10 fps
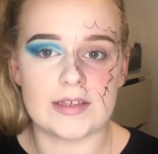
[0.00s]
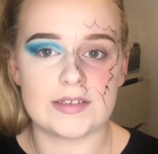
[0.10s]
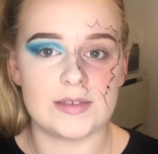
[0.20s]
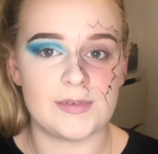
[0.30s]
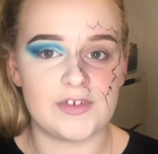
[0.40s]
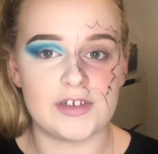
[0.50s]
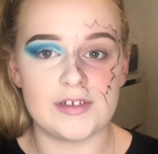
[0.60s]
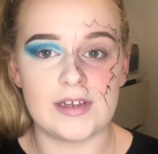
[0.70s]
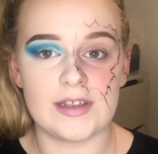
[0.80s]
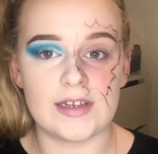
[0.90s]
so before I do
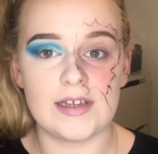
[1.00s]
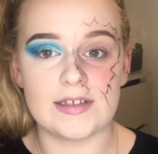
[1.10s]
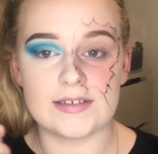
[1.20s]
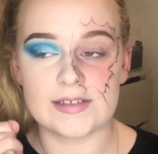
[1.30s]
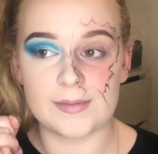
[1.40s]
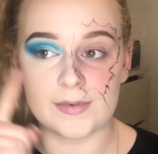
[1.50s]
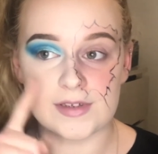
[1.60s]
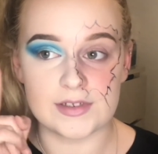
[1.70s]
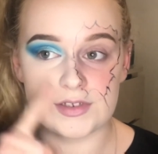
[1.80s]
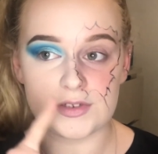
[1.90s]
anything else, I'm going
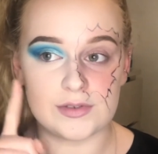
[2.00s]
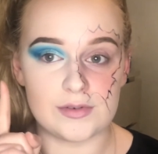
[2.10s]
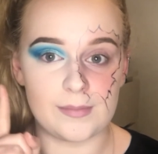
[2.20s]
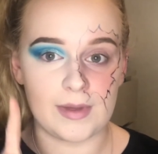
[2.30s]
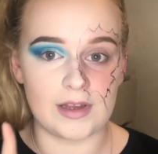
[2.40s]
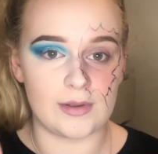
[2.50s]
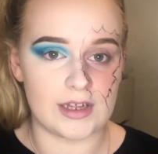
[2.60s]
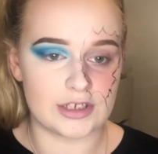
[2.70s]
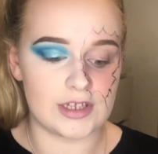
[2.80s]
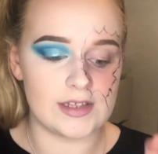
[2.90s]
to do my lower
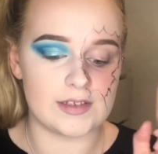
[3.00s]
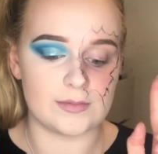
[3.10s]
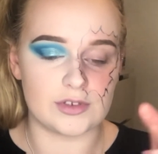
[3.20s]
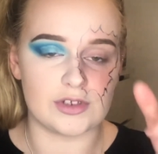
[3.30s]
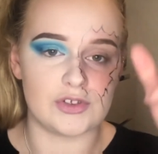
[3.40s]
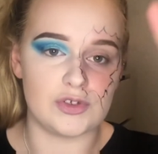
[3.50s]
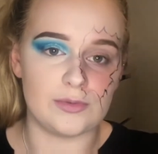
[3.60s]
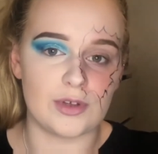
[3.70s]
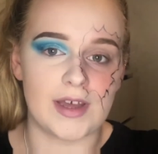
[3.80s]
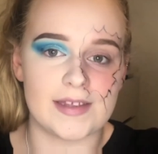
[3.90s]
lash line. So I'm just going to zoom
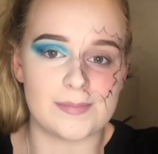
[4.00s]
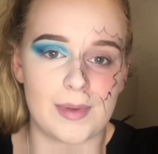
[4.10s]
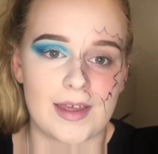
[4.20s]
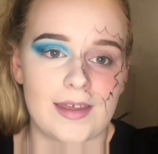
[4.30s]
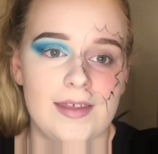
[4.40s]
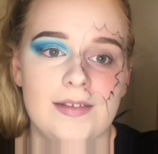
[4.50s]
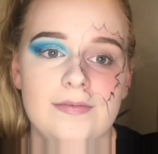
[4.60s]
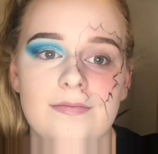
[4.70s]
you guys back in.